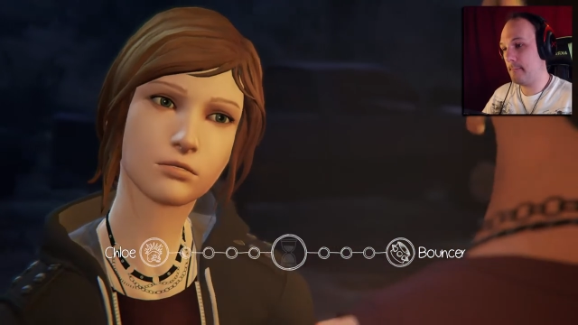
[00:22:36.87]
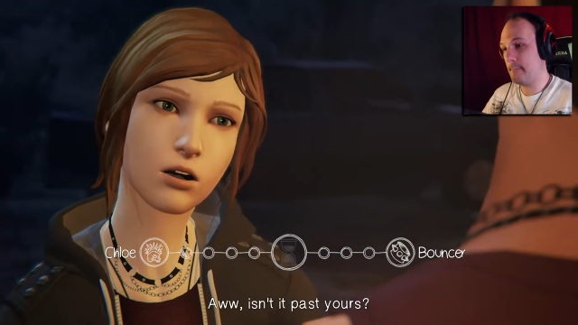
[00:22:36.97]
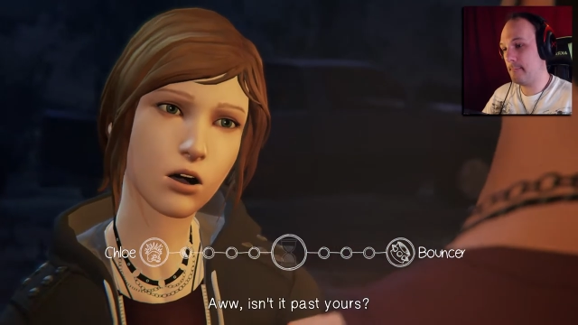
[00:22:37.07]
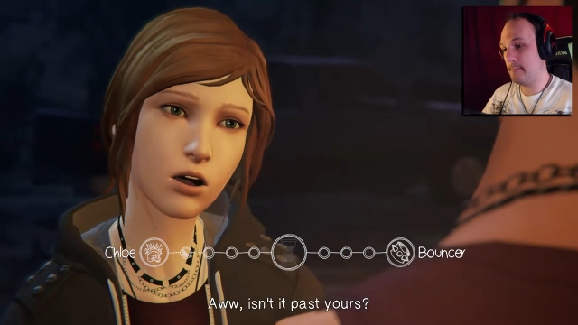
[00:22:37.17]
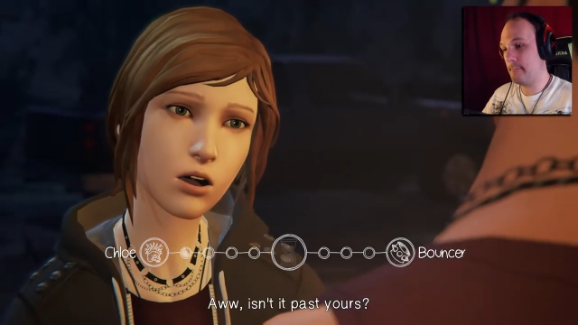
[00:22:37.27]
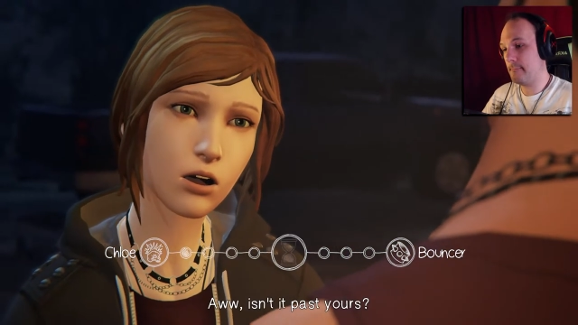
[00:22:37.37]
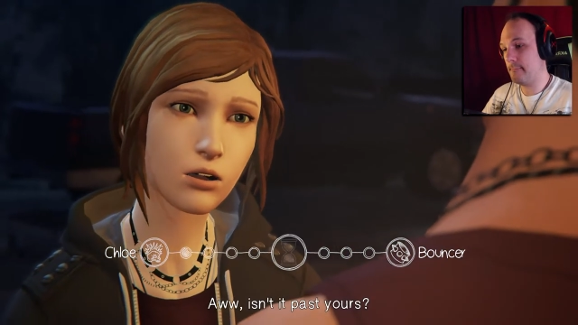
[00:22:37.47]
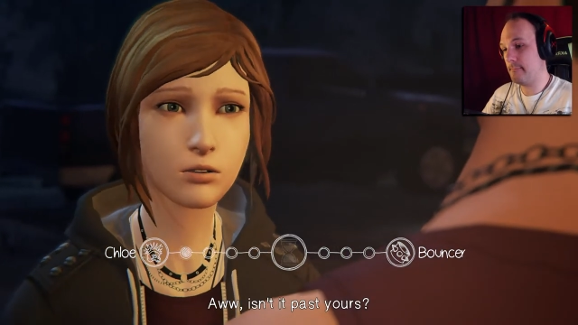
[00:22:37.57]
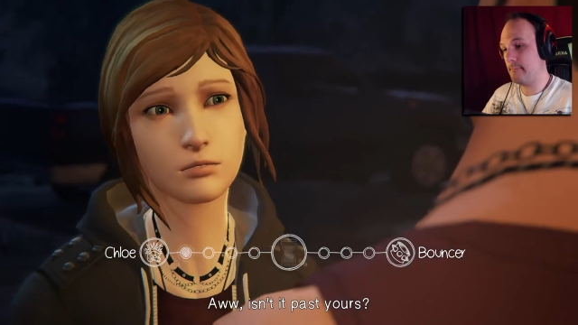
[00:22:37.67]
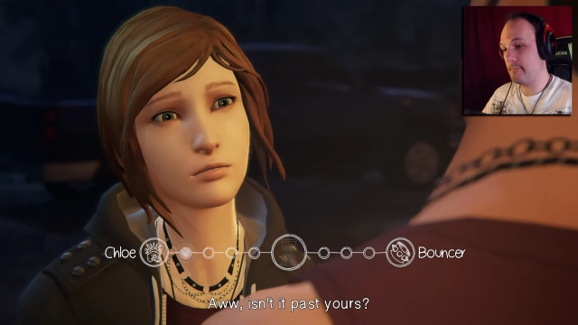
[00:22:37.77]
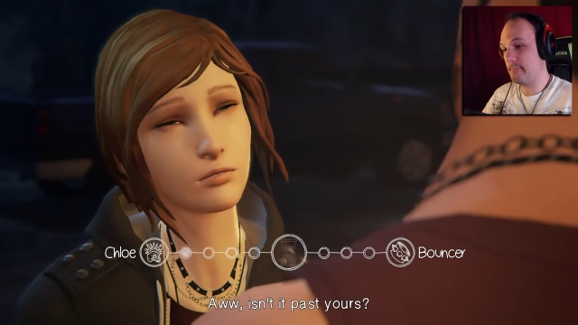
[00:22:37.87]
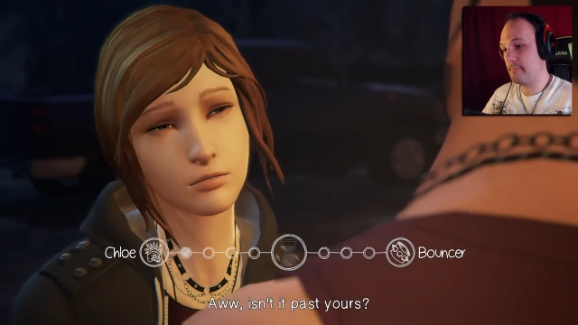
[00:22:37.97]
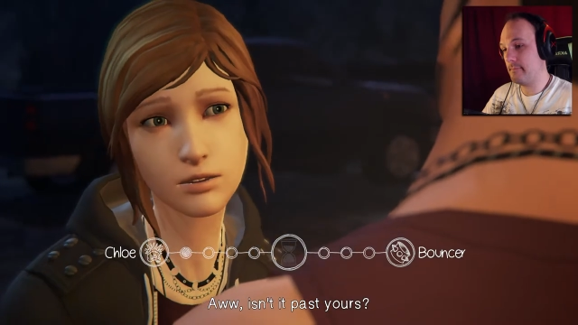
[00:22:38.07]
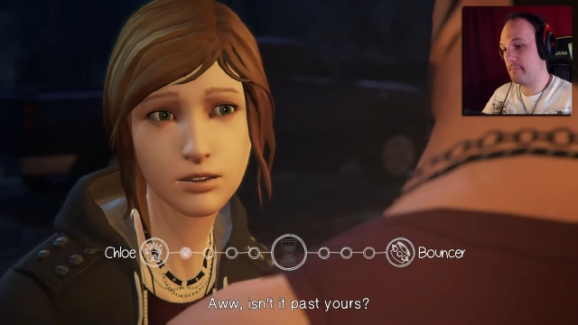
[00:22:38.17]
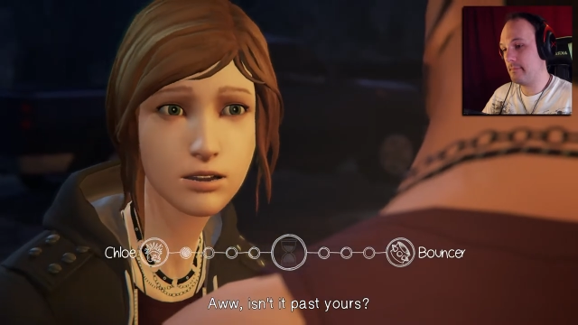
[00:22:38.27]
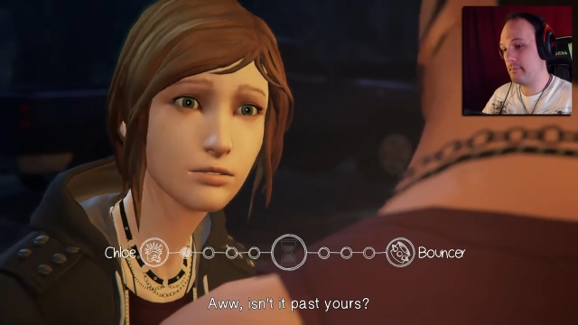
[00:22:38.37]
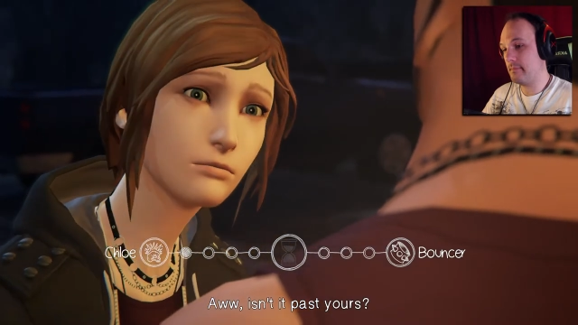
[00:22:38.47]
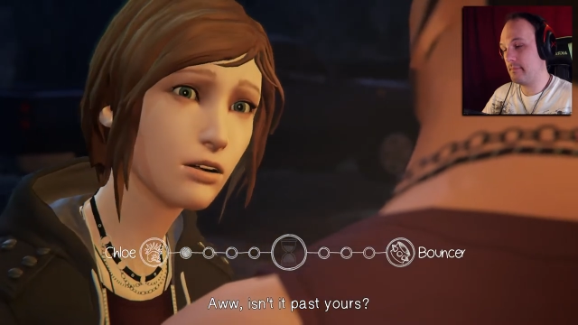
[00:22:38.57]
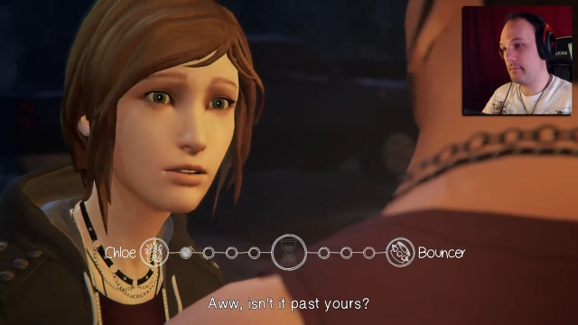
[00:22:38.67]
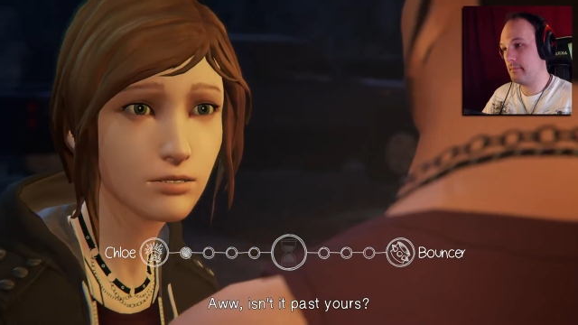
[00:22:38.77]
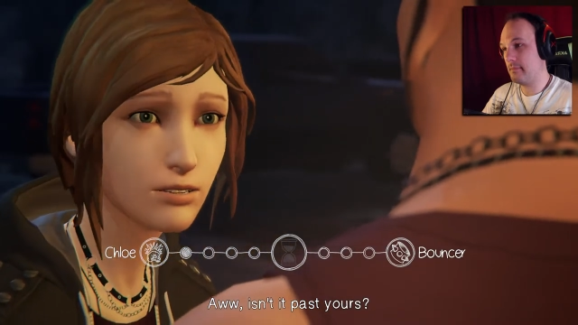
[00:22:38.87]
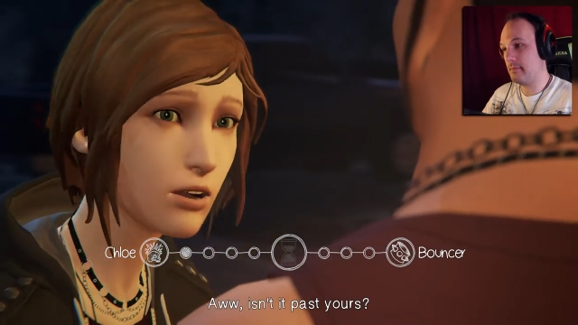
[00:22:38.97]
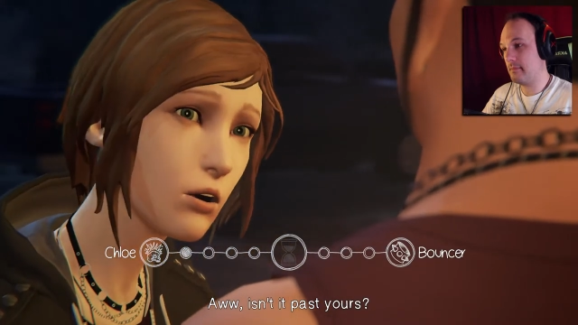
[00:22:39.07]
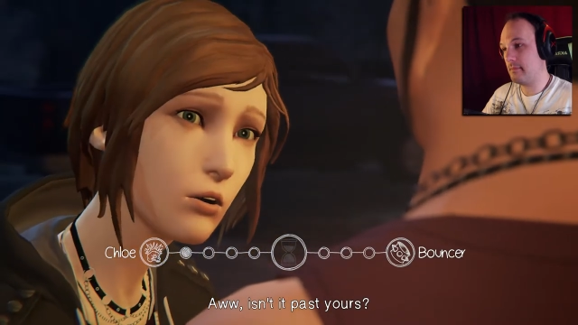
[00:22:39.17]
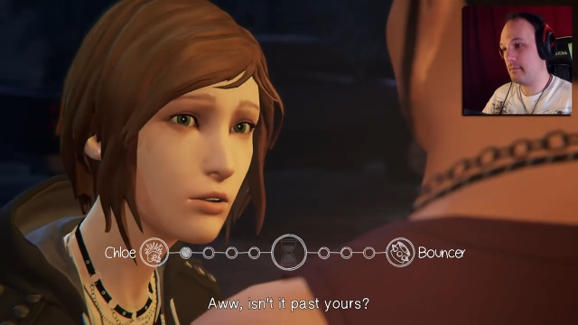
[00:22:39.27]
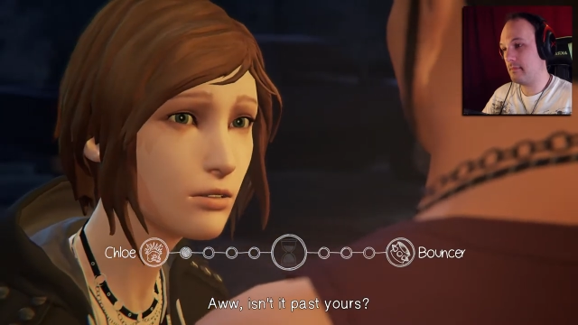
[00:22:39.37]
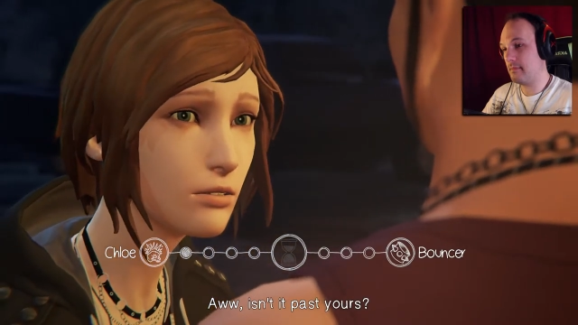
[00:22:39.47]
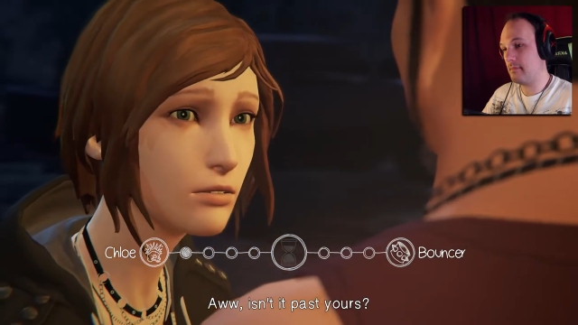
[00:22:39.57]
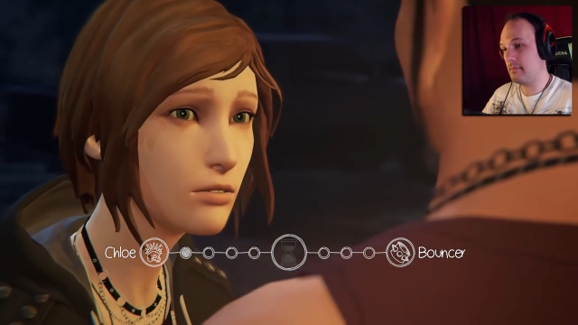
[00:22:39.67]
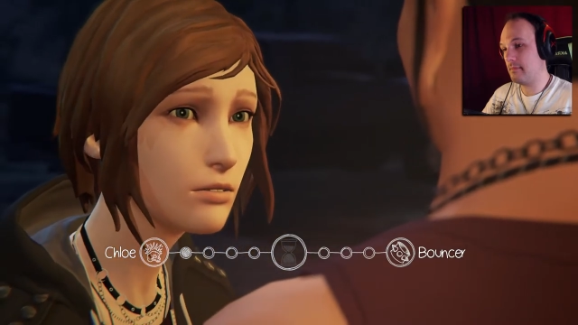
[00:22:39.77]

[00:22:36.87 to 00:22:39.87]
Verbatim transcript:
Speaker 1: Aww, isn't it past yours?